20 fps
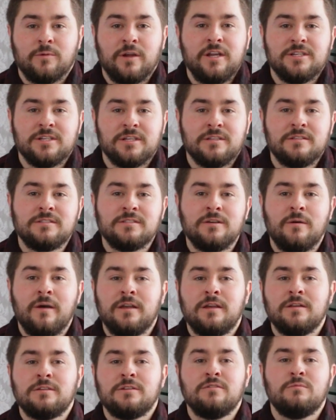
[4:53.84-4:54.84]
regions so
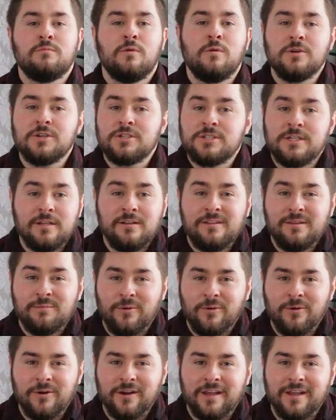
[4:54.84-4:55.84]
I could do more shield
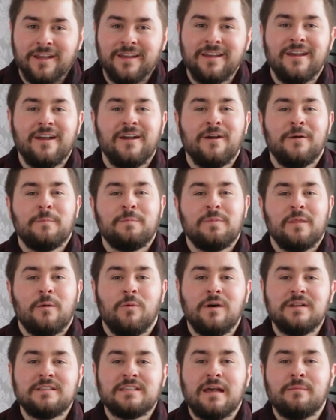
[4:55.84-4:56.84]
boarding.
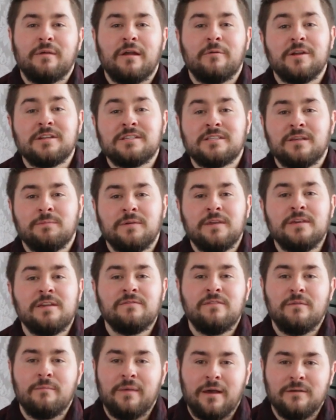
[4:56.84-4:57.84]
One time I reached the peak
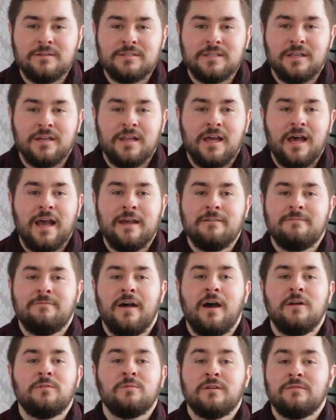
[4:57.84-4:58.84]
of a mountain, I
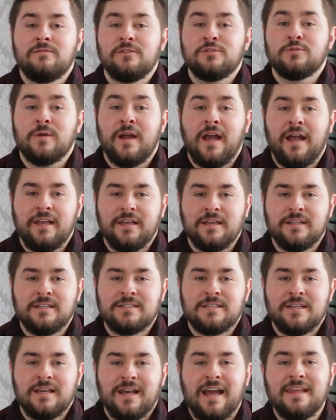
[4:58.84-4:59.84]
found one of the
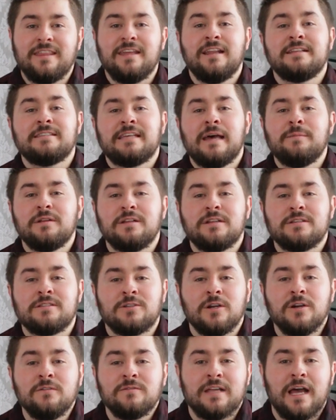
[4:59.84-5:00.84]
dragons. I then attempted to
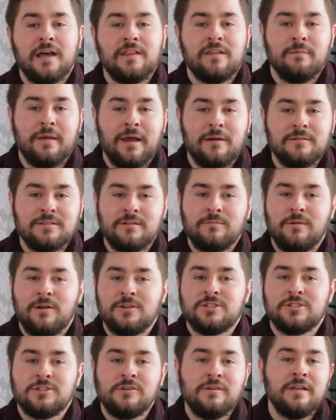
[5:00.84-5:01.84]
surf down the mountain
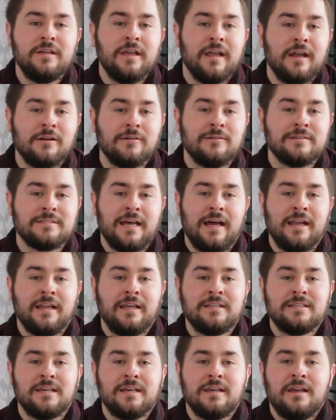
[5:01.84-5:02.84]
while shooting arrows at
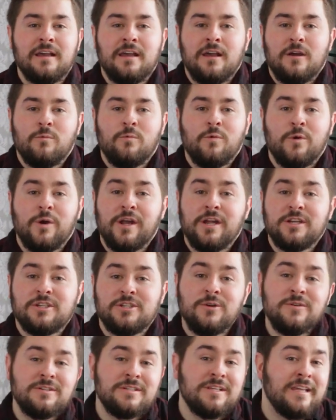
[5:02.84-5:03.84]
it,
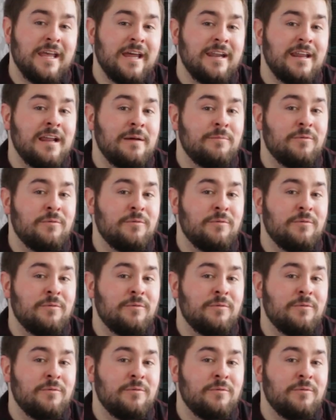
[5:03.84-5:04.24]
which usually ended